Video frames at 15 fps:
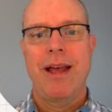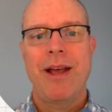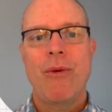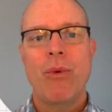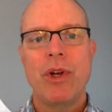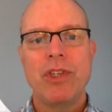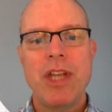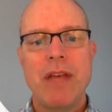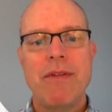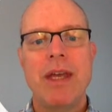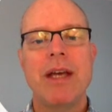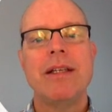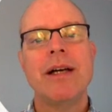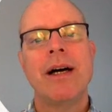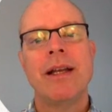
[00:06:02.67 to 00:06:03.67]
What Davy
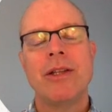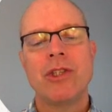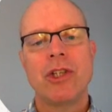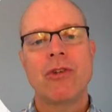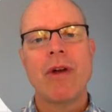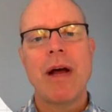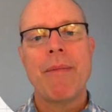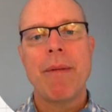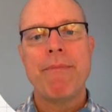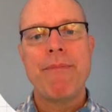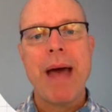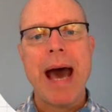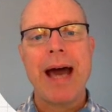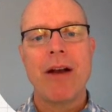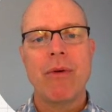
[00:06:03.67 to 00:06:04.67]
had done is to grab a
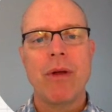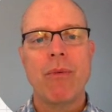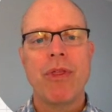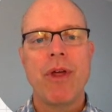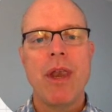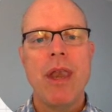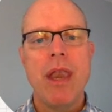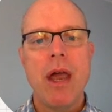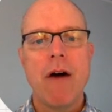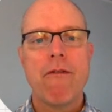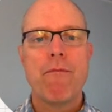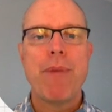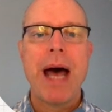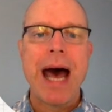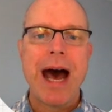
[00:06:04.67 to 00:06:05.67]
battery with
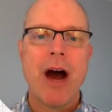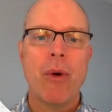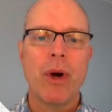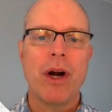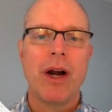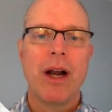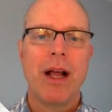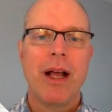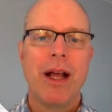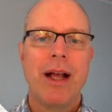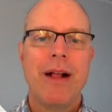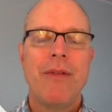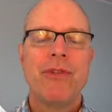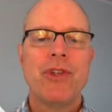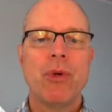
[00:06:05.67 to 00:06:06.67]
enough power
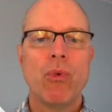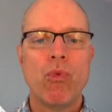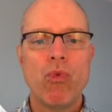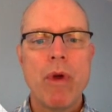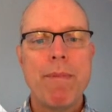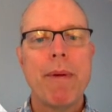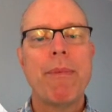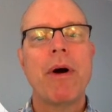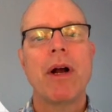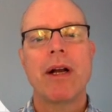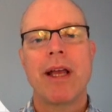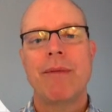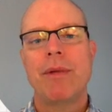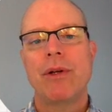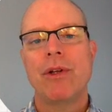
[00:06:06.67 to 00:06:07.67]
to rip apart
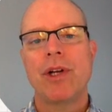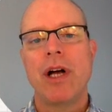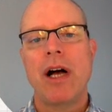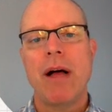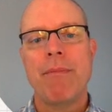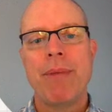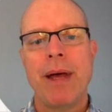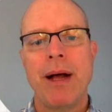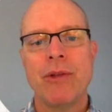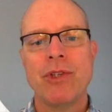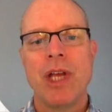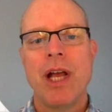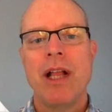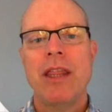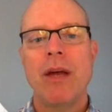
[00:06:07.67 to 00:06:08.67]
chemical compounds
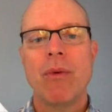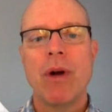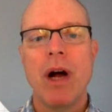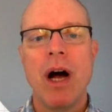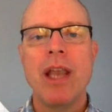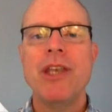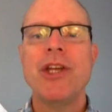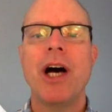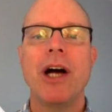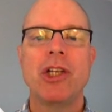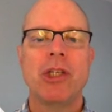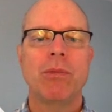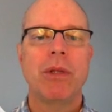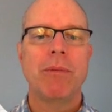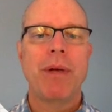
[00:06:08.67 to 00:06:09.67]
that were
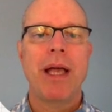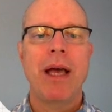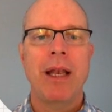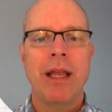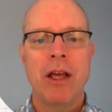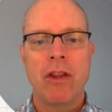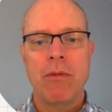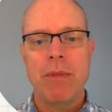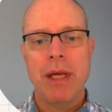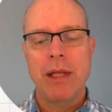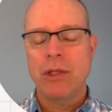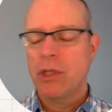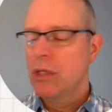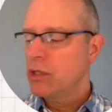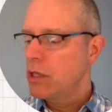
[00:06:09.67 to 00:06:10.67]
untouchable by any other
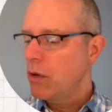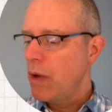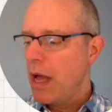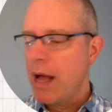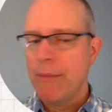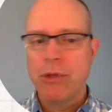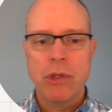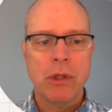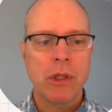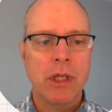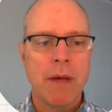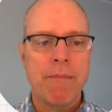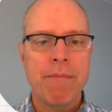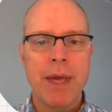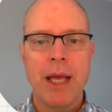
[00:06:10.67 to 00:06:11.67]
means. So absolutely
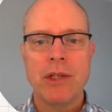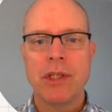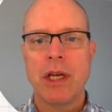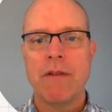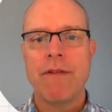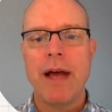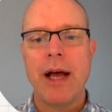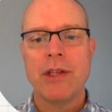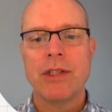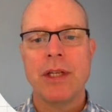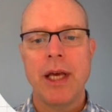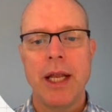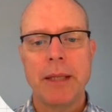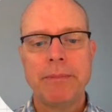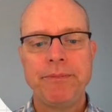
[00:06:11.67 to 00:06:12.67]
amazing and
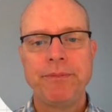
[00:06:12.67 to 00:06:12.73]
fascinating.